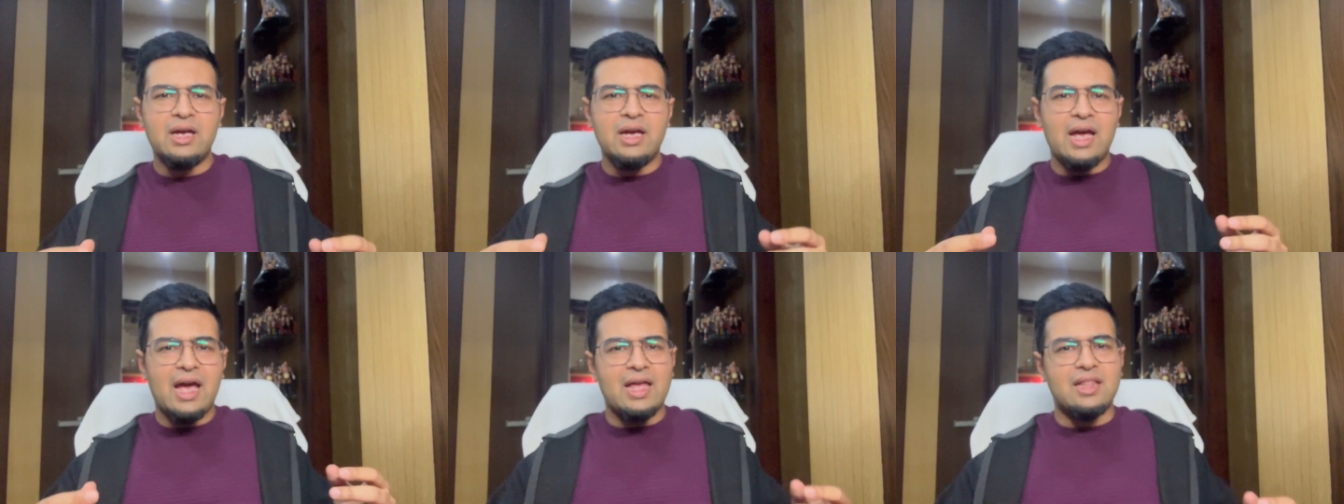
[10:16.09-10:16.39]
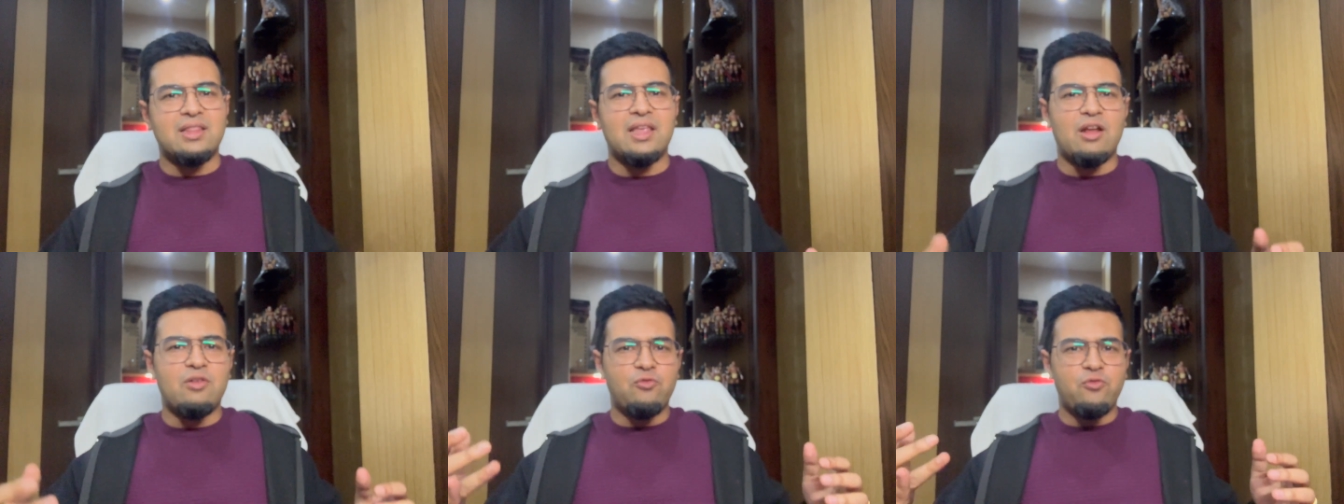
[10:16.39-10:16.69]

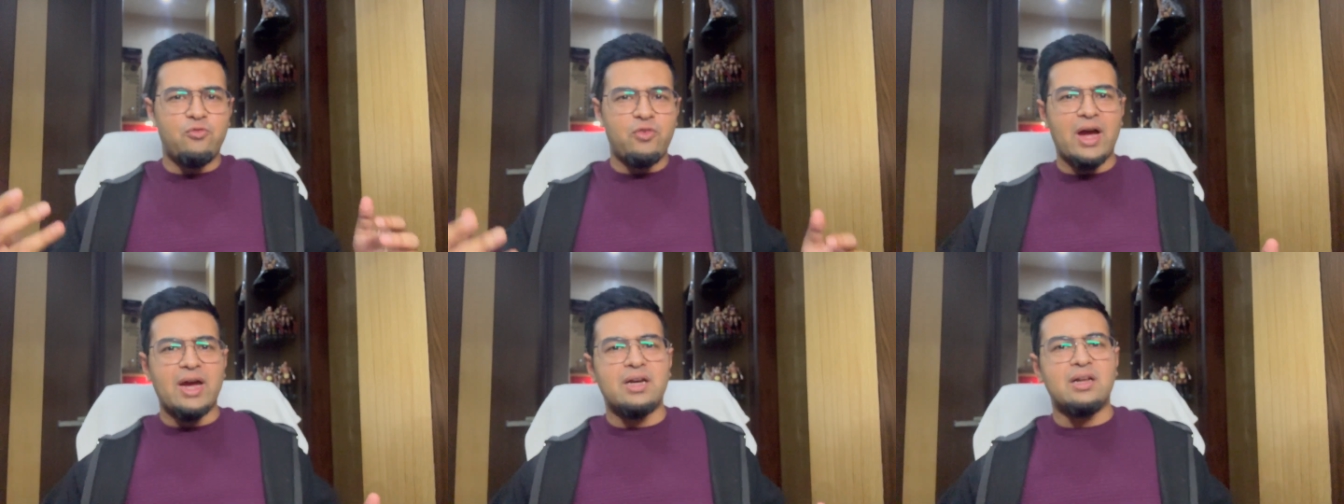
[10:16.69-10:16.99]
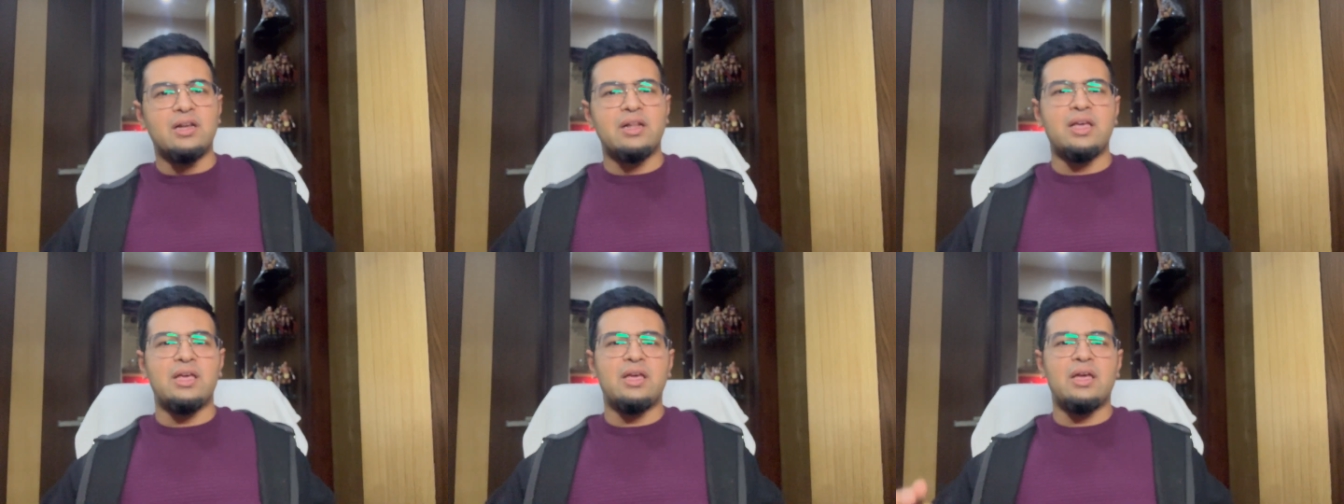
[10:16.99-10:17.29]
And then
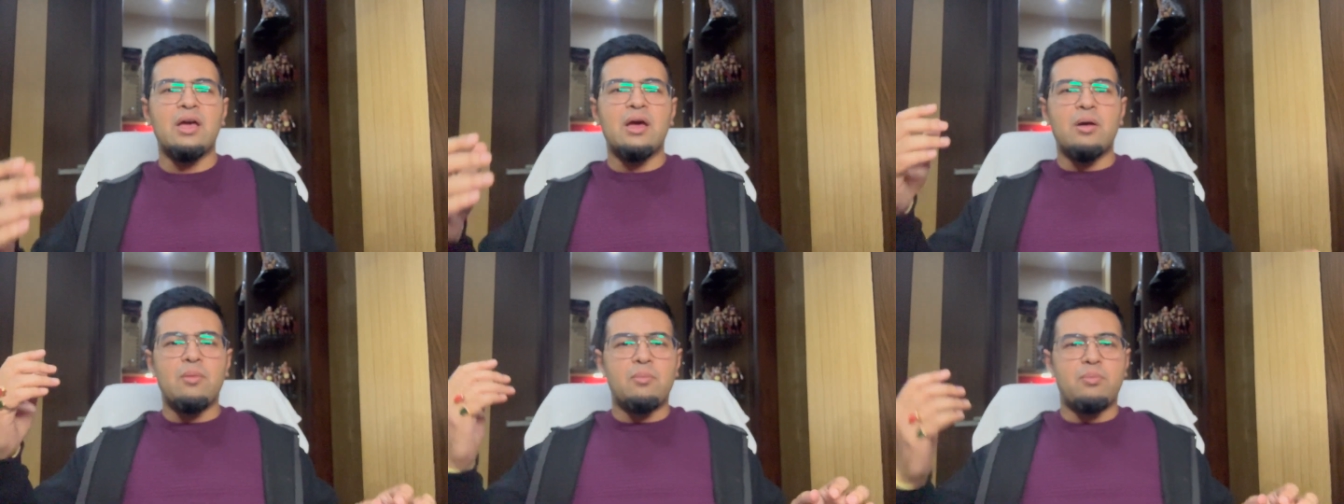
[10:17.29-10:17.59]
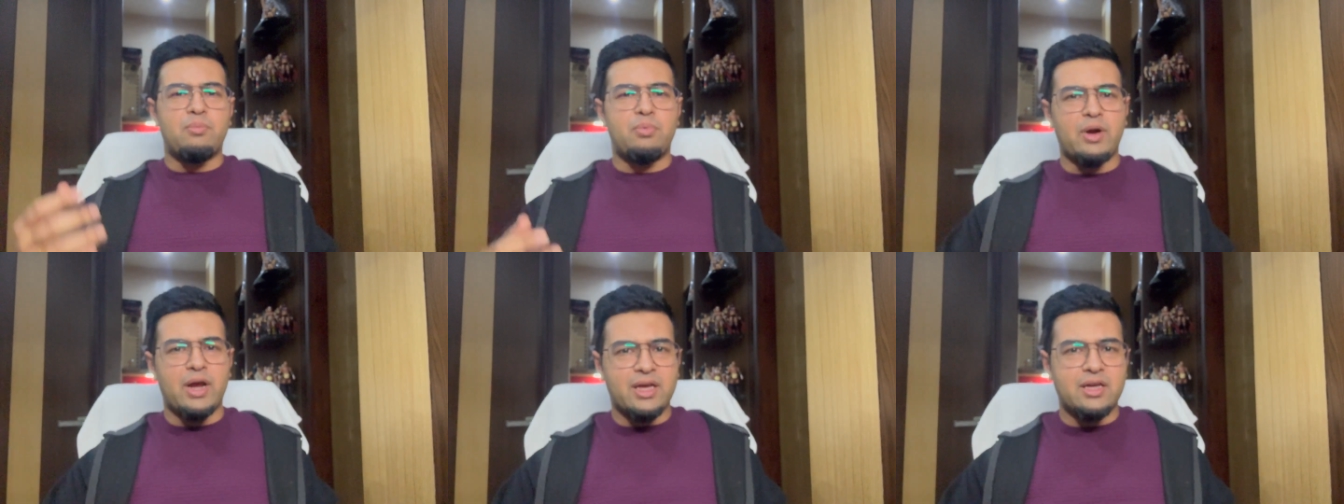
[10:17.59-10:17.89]
finally
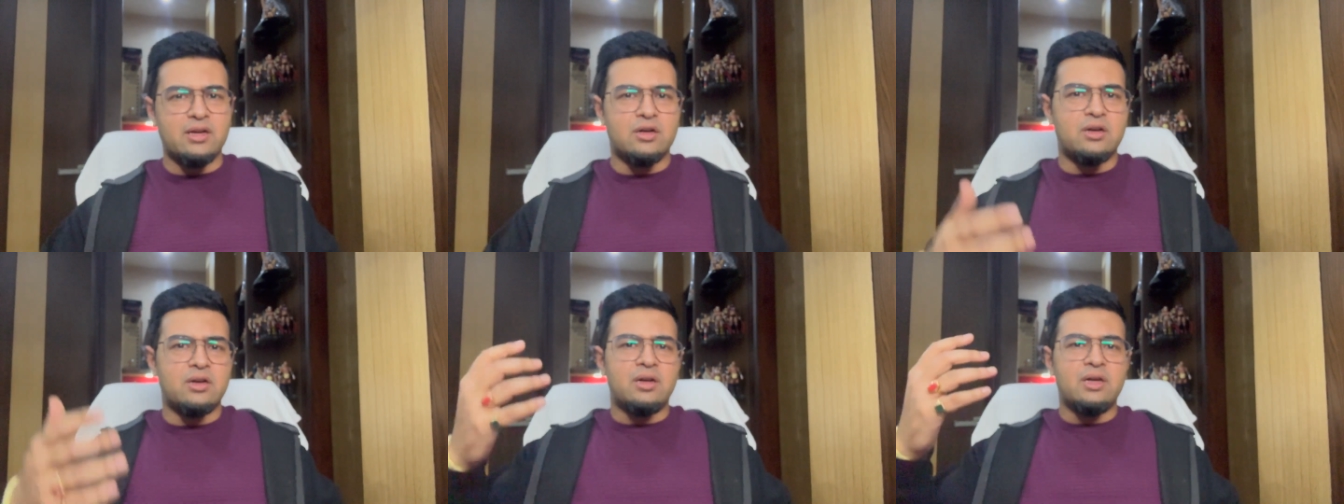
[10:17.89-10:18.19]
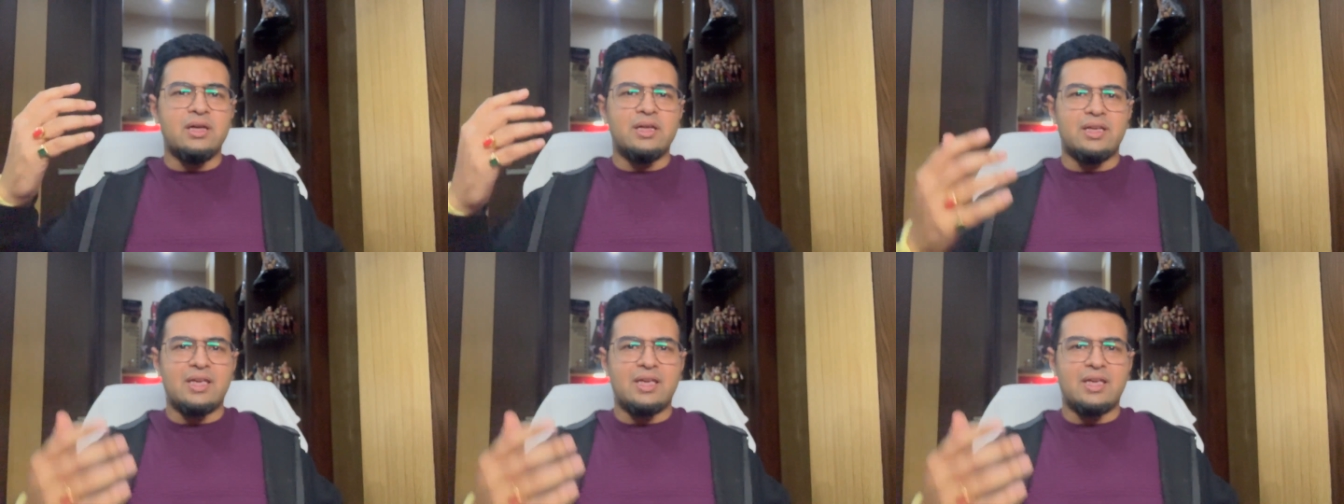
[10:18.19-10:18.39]
Breaker